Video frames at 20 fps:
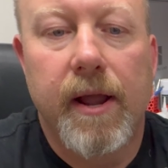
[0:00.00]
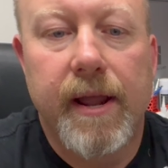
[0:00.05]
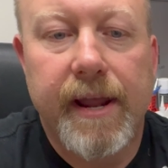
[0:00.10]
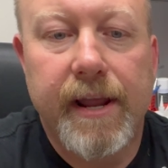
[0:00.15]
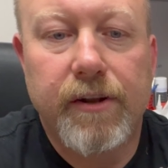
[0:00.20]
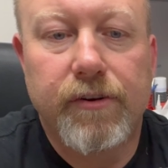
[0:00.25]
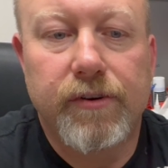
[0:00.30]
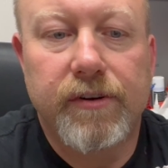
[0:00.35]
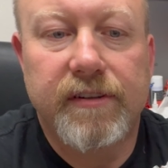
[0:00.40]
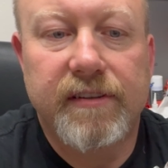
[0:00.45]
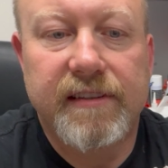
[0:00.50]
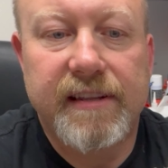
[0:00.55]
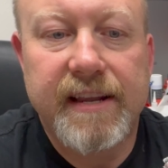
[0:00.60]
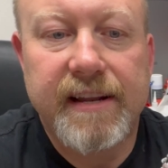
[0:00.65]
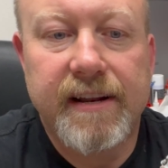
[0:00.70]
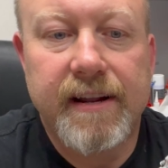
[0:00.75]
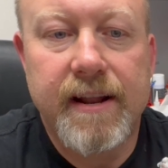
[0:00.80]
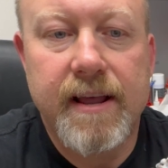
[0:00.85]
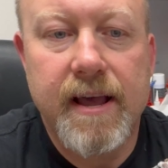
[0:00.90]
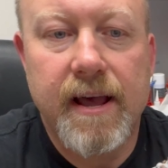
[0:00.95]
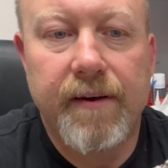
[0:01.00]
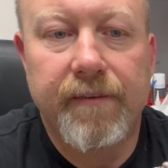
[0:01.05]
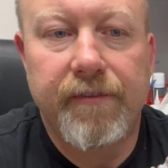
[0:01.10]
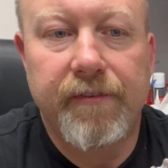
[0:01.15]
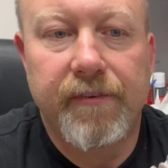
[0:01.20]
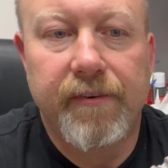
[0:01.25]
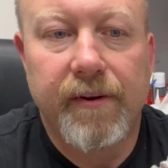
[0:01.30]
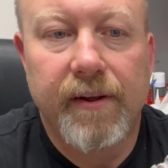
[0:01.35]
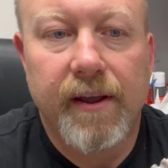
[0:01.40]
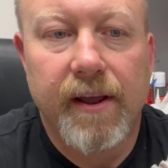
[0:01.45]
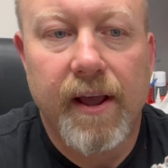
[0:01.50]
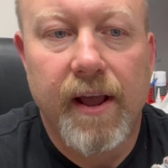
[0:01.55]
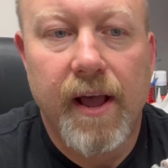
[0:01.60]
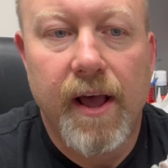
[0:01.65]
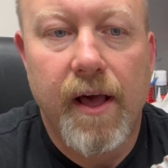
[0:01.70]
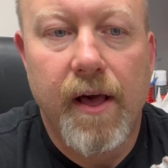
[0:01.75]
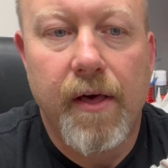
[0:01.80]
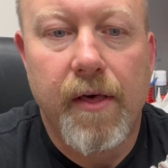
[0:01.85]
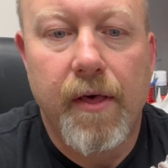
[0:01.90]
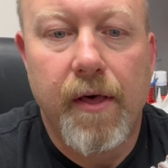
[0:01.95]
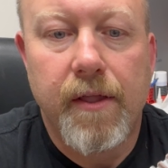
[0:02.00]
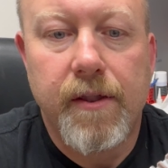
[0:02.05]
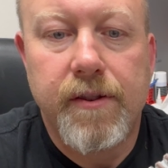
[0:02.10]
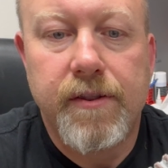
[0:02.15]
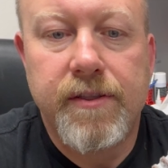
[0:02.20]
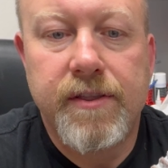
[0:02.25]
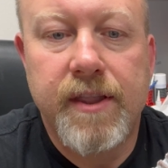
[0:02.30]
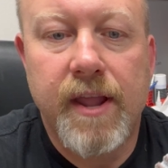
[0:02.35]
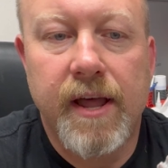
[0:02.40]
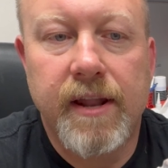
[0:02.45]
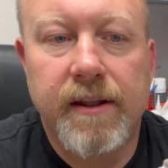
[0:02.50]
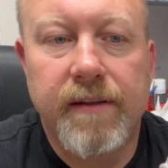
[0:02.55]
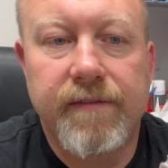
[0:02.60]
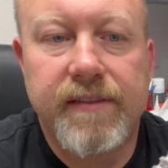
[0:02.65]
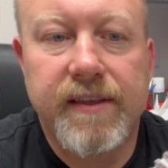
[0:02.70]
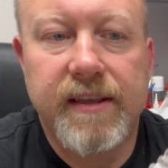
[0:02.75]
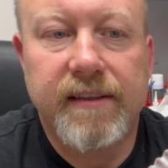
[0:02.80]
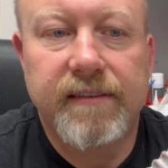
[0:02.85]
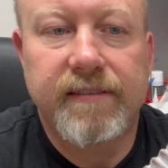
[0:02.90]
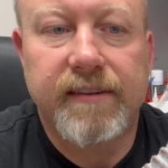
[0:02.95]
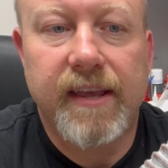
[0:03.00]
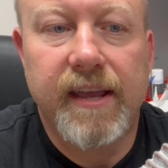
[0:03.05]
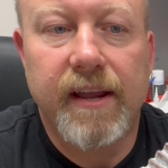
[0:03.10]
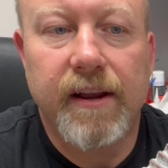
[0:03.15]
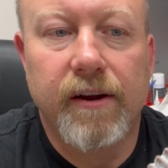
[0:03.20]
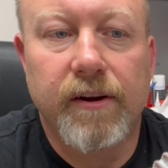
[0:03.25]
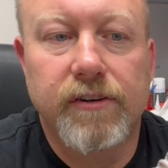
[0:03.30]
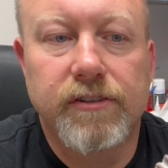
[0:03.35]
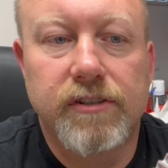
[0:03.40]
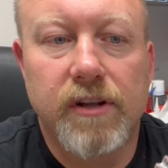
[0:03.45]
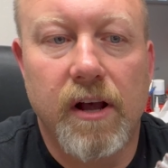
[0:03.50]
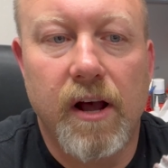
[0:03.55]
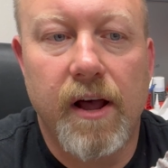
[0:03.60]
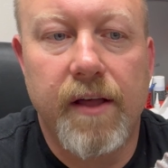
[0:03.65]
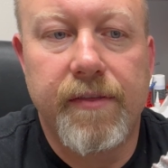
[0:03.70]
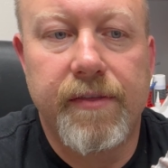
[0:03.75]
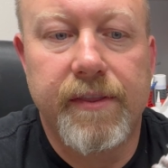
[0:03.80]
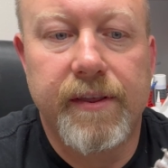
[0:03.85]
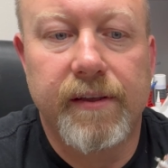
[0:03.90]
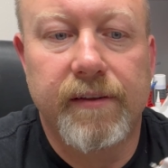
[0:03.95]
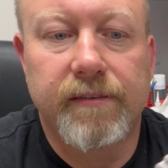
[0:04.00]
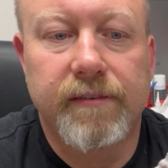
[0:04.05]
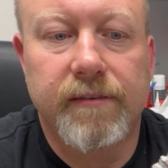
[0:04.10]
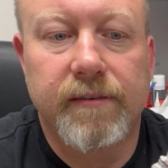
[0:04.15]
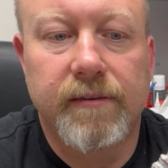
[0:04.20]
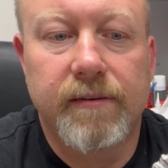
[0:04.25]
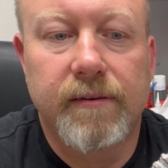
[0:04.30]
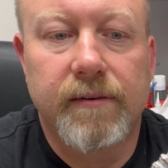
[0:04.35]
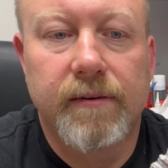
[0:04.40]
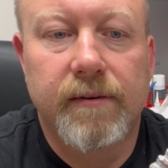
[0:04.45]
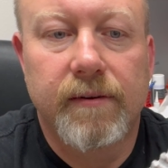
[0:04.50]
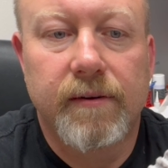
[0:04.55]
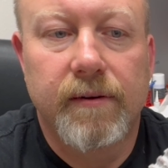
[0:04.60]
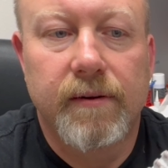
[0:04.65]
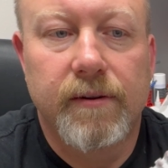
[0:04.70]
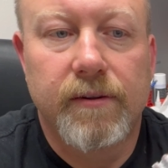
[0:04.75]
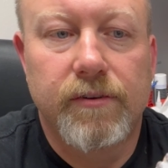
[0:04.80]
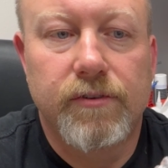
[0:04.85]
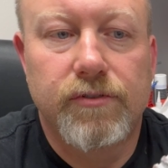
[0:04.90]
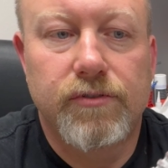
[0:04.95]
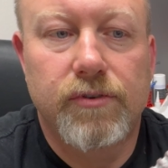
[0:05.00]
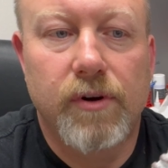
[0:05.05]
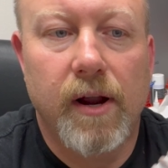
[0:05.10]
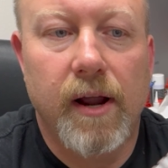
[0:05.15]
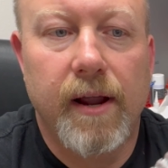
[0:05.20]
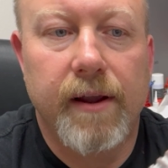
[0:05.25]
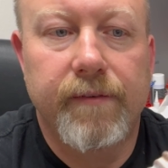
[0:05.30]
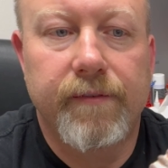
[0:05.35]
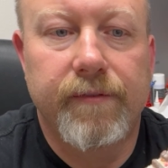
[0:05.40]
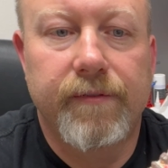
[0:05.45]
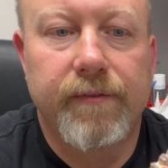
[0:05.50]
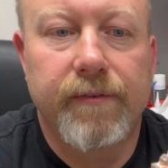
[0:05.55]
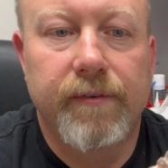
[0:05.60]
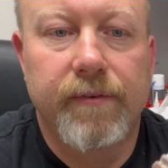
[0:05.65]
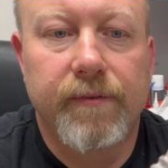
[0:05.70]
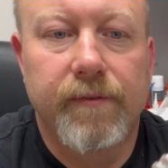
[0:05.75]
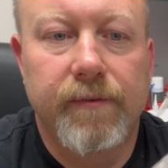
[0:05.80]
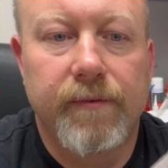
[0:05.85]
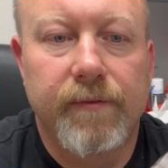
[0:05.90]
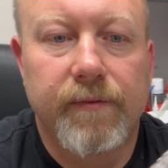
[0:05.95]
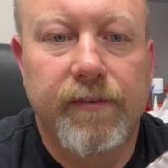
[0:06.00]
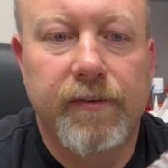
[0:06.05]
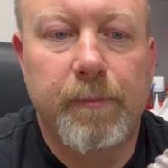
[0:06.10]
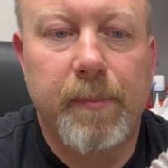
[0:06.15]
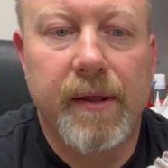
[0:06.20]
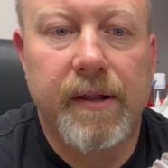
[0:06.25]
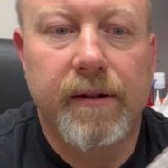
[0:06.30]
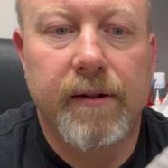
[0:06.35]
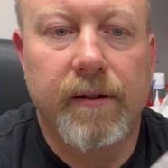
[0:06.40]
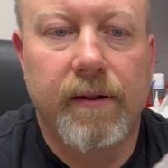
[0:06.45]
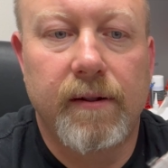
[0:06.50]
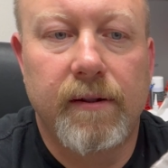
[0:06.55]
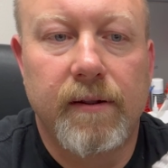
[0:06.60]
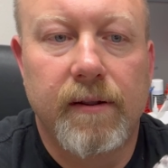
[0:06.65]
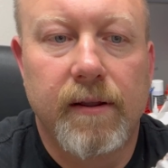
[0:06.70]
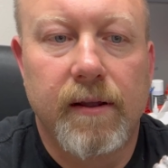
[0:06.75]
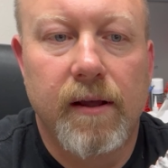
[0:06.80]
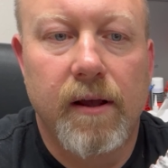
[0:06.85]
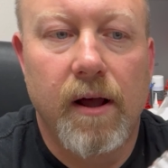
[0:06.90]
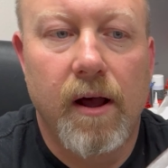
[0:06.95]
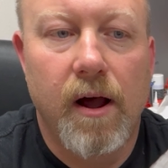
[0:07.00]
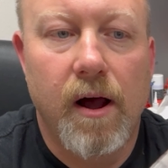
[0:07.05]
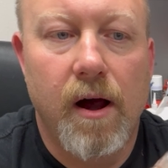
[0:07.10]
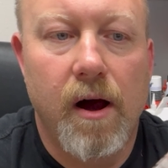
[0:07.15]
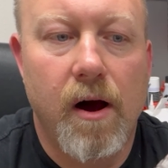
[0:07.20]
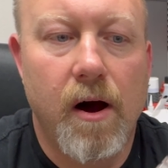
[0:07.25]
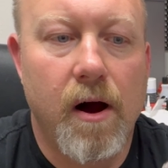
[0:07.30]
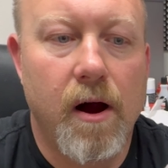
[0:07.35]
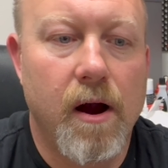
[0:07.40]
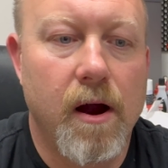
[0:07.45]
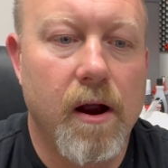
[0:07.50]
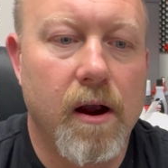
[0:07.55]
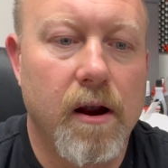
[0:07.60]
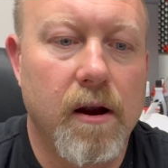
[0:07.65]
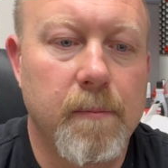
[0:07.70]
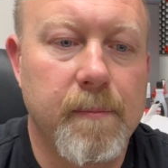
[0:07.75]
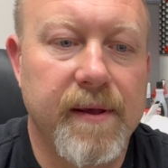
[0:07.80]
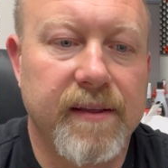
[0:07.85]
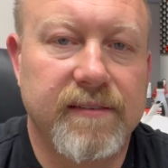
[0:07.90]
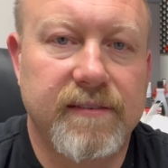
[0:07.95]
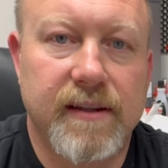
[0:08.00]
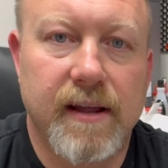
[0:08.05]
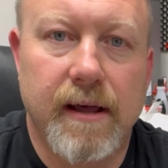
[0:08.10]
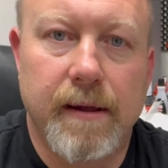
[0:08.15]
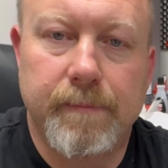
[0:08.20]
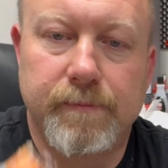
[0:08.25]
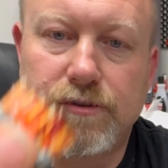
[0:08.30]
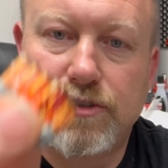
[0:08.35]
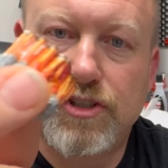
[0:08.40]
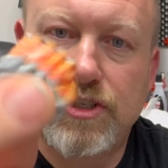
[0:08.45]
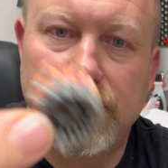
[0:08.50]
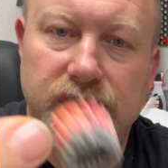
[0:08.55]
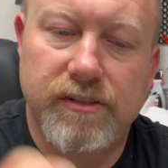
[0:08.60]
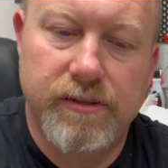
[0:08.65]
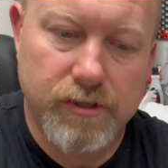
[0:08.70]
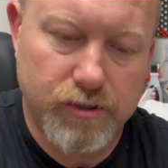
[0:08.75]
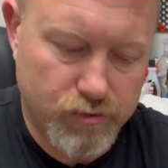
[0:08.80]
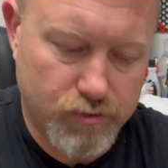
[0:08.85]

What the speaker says: Interesting enough, none these gears on this drive spindle are messed up, just the